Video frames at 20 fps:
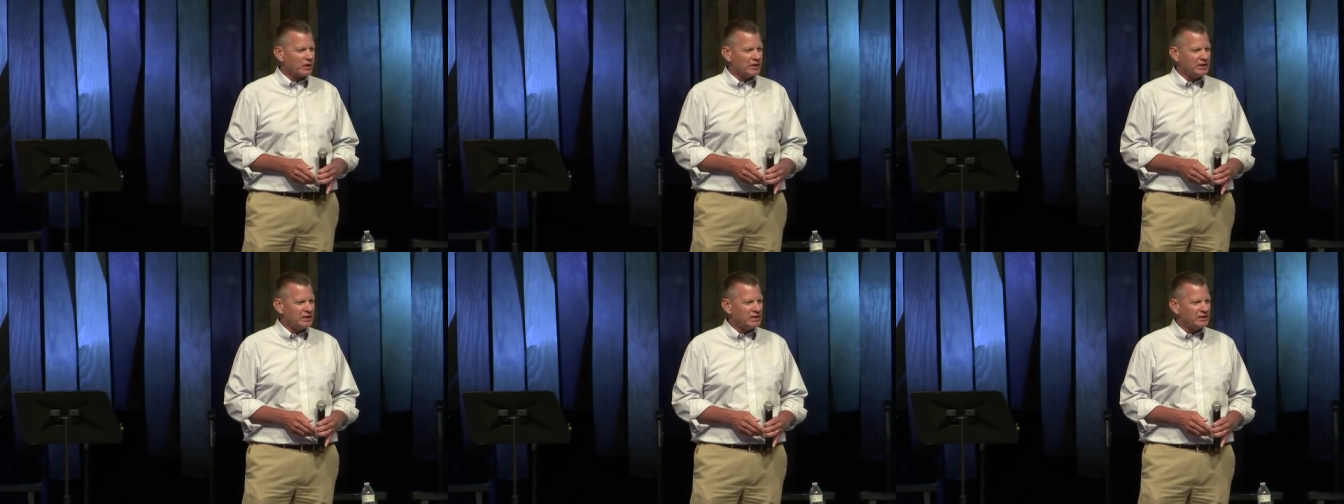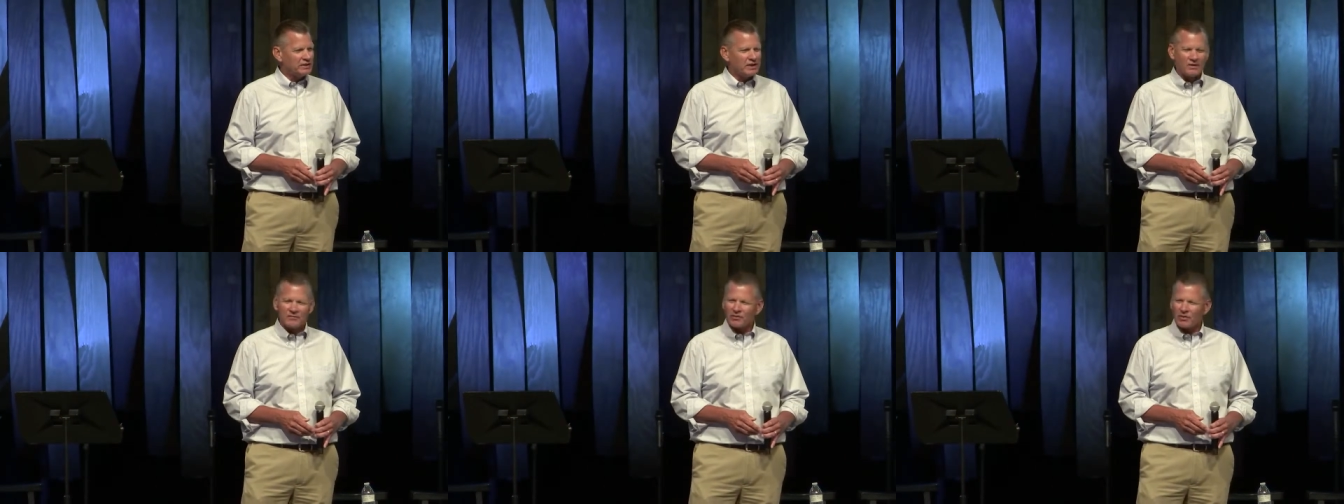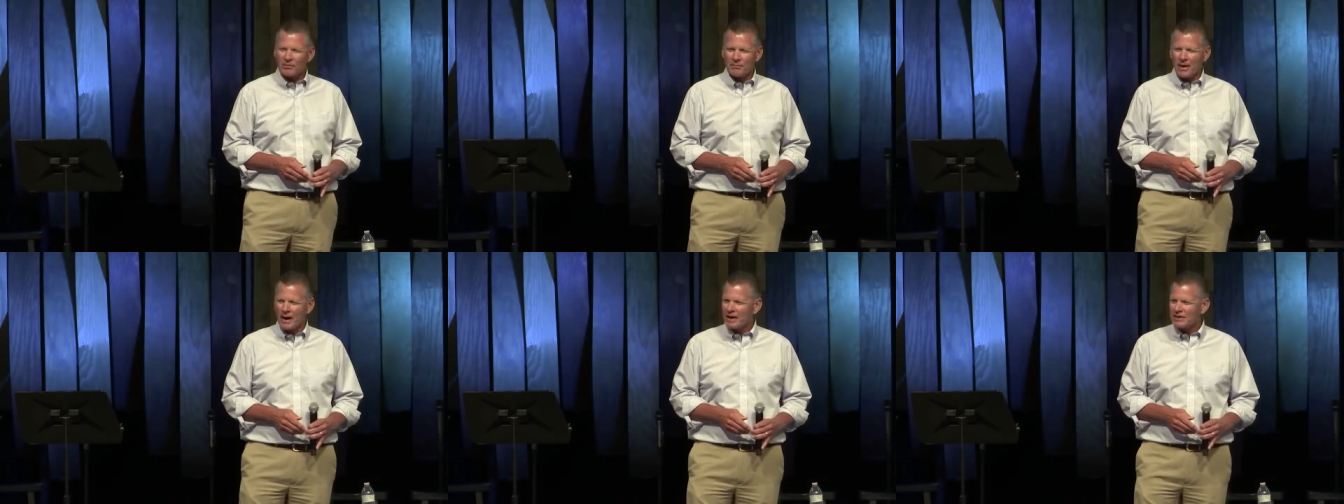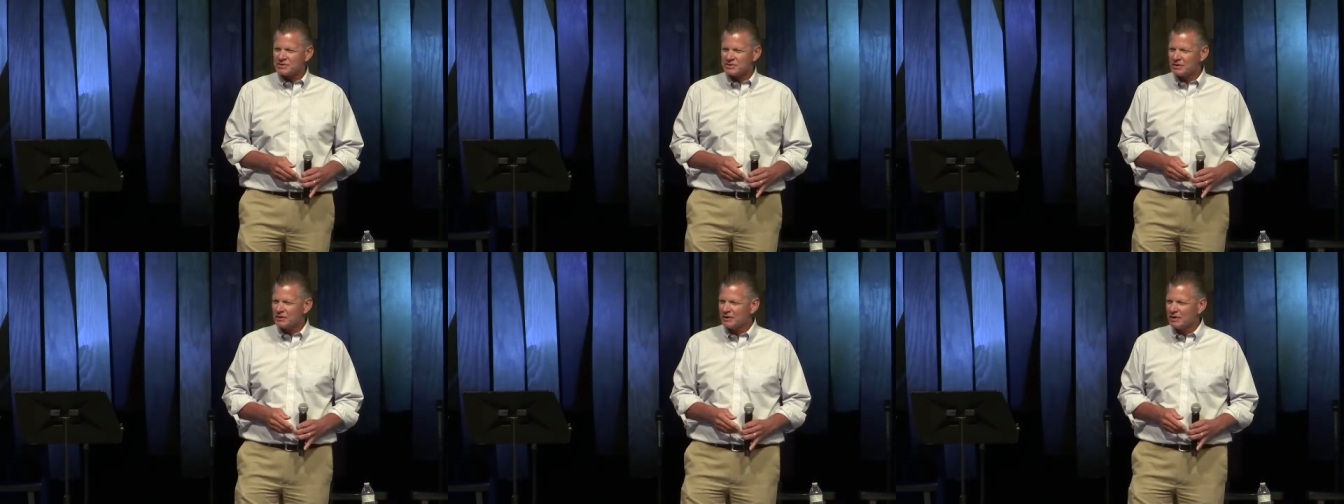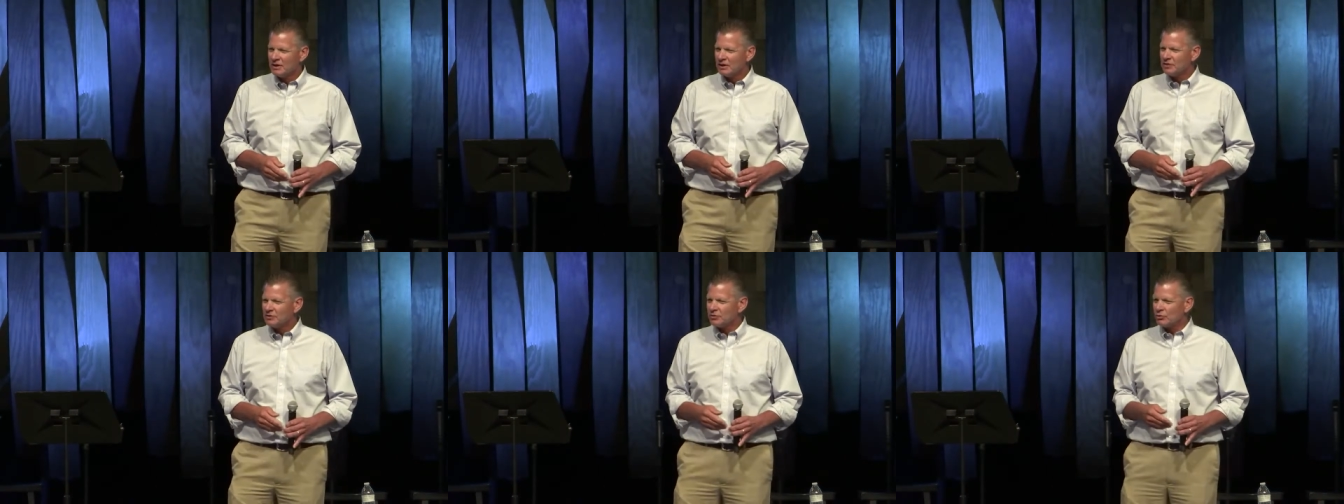he can never imagine
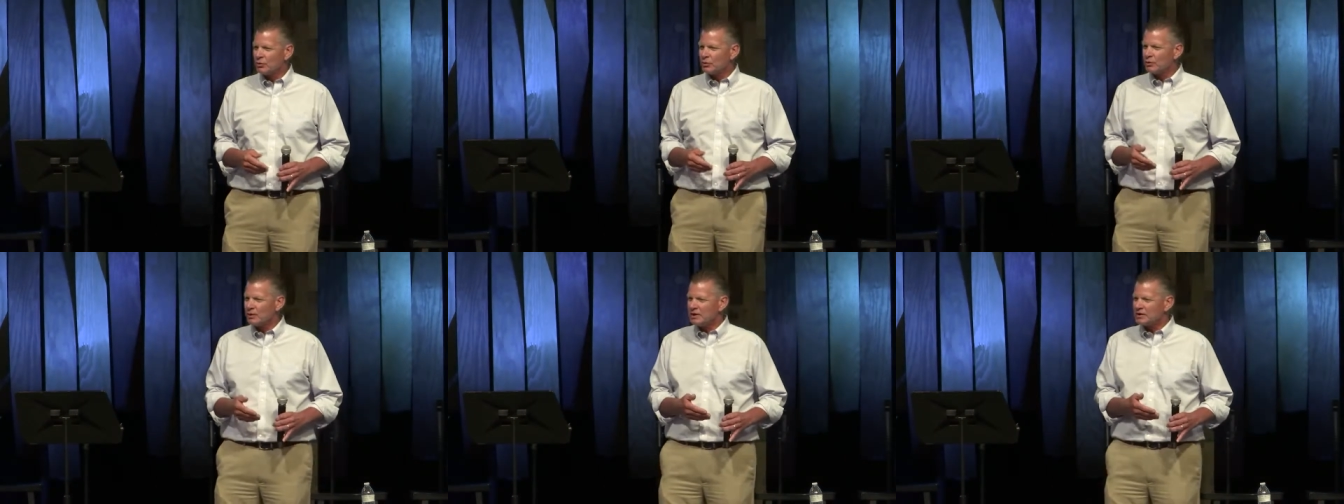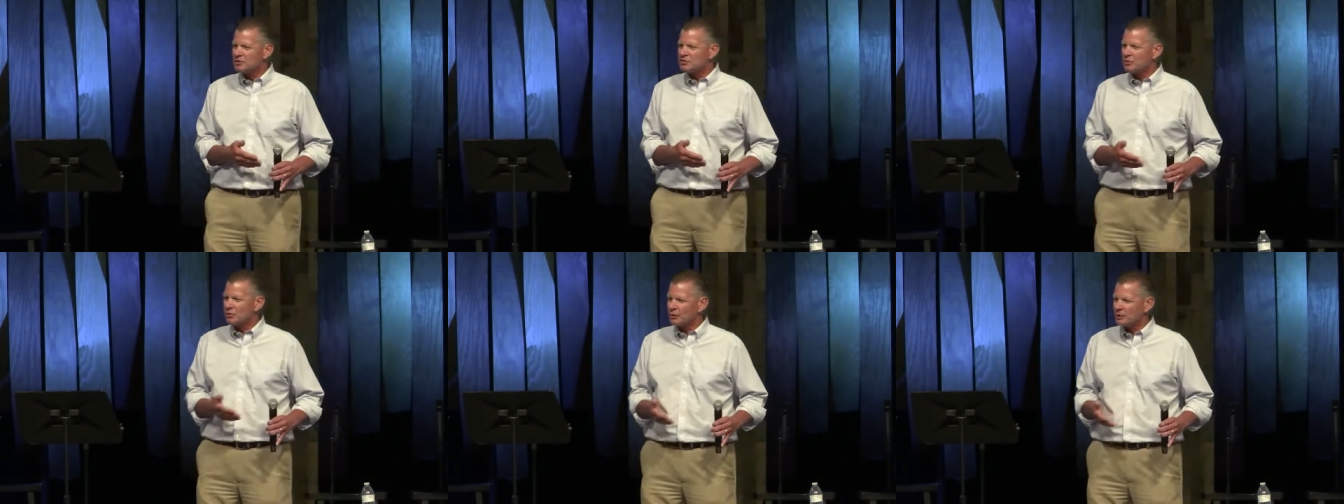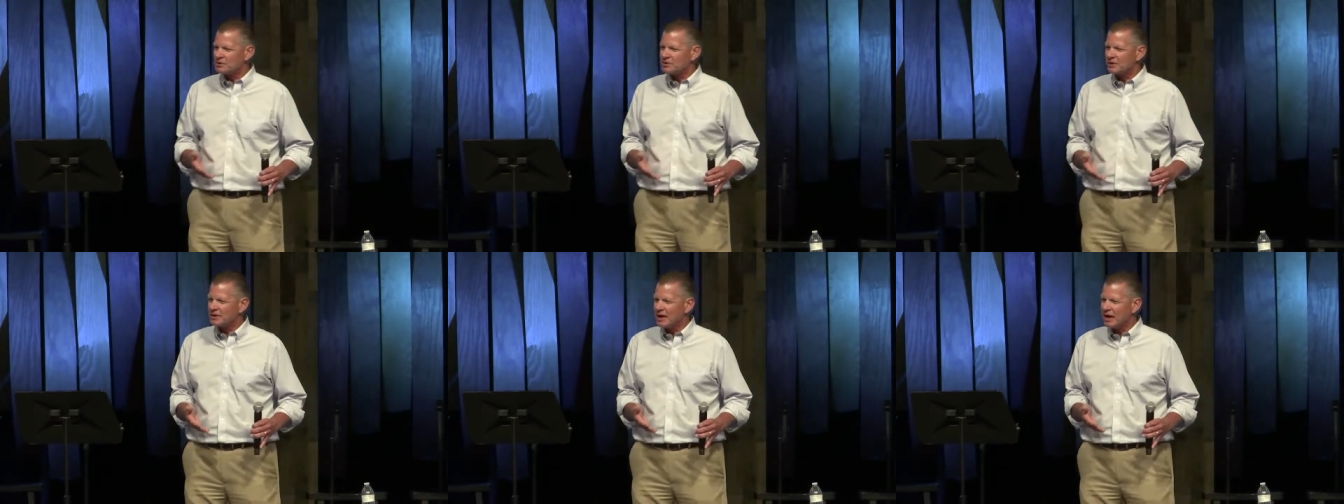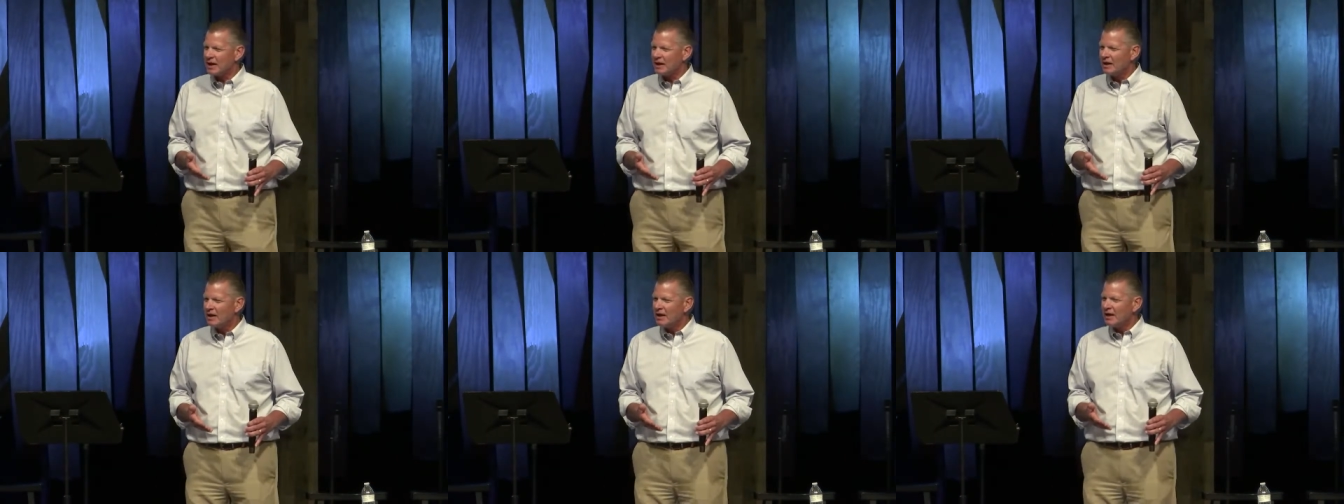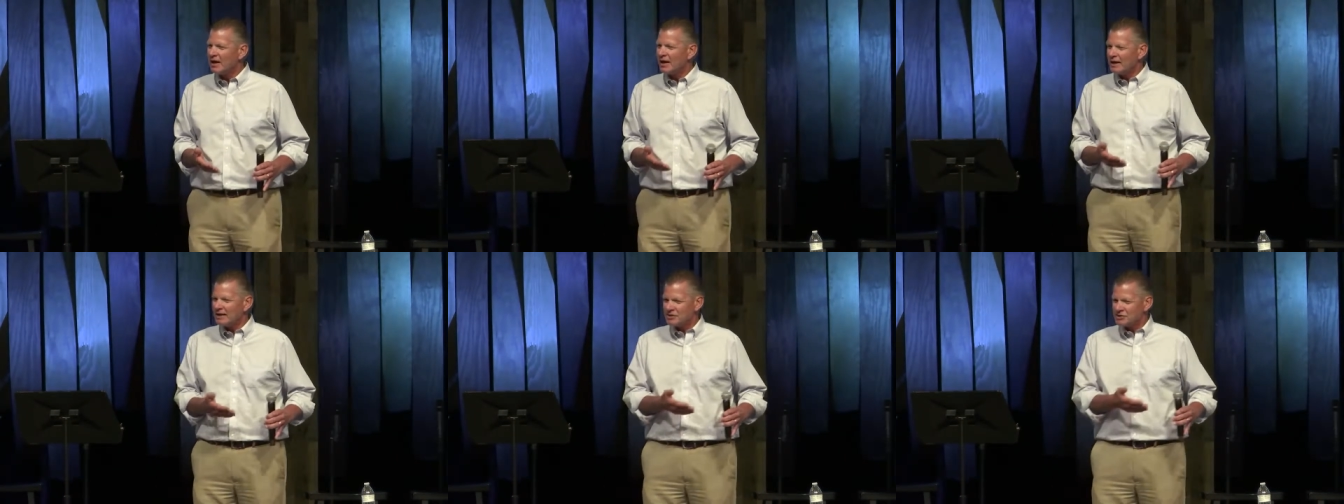doing what he's doing today.
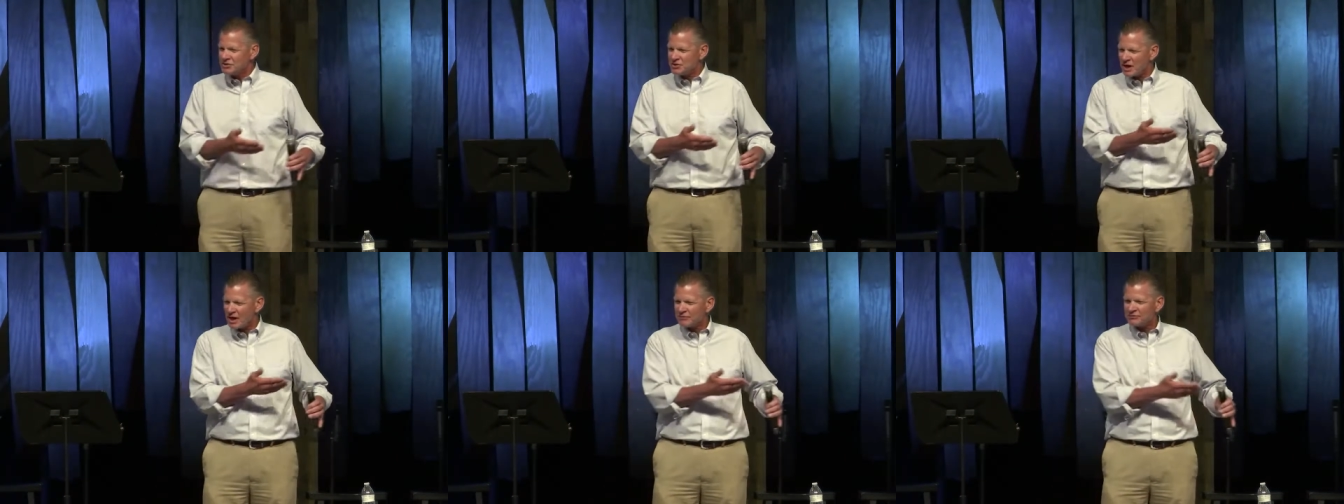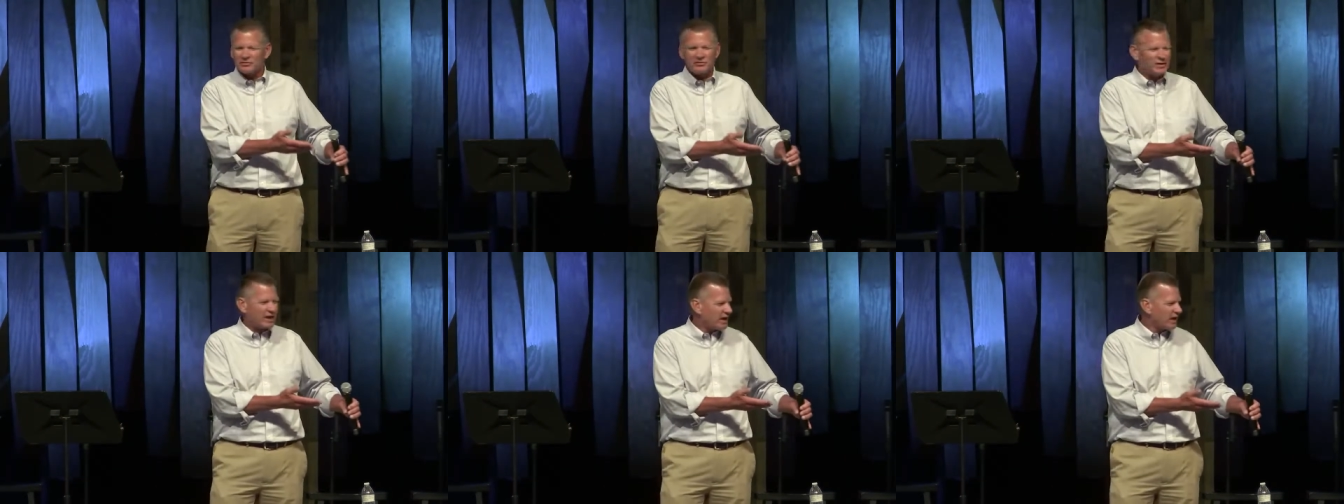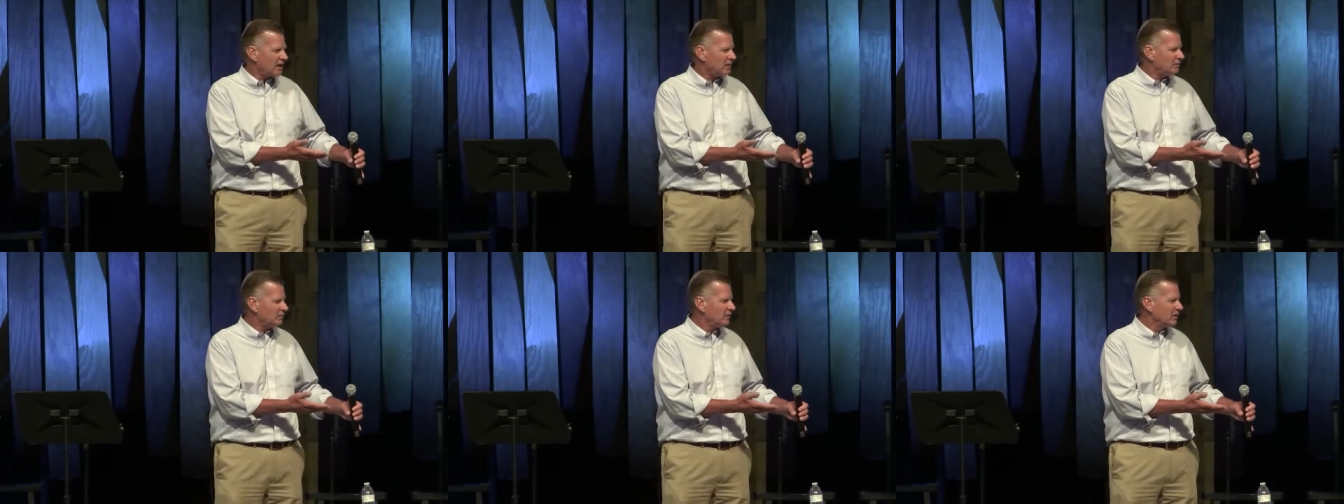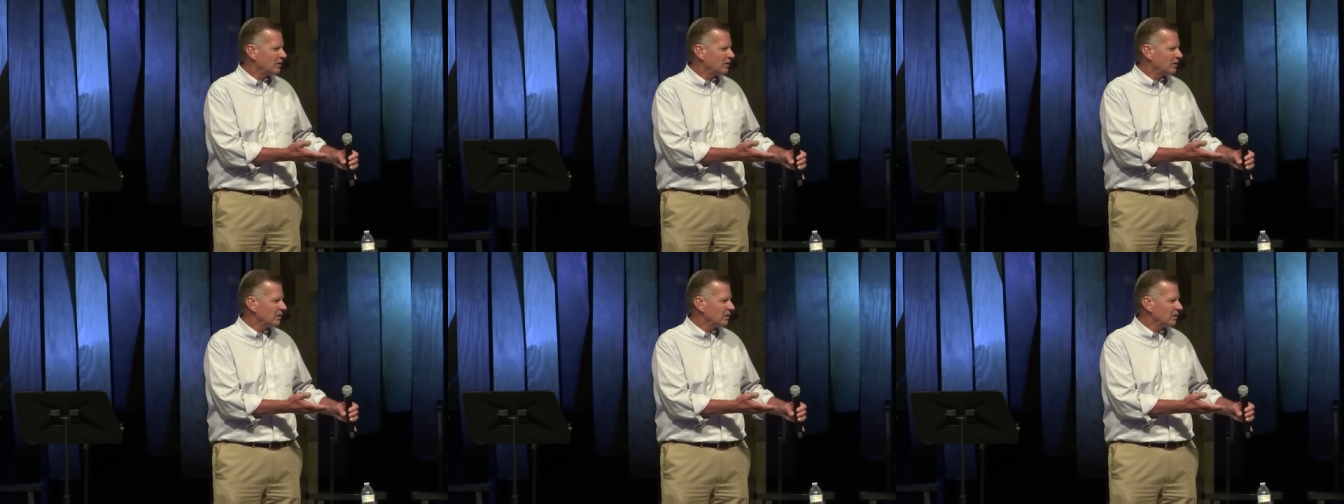In Jeff's name,